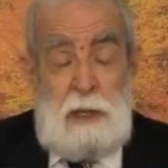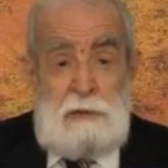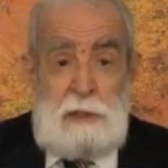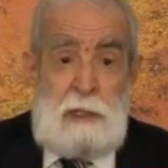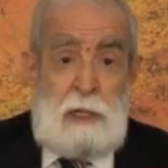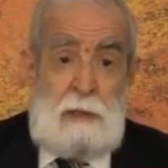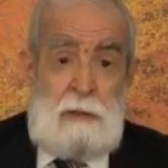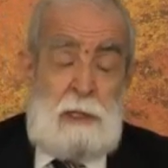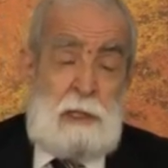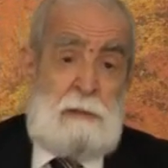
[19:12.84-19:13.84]
nefsin
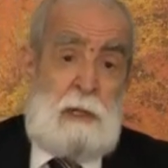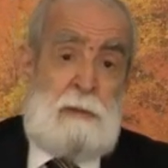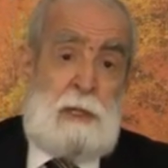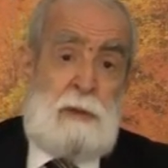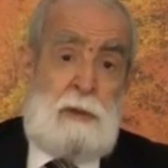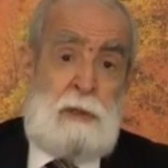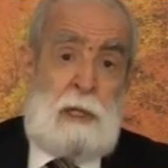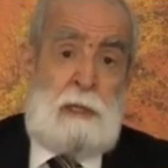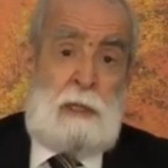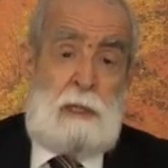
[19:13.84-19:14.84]
kalbini tamamen dolduran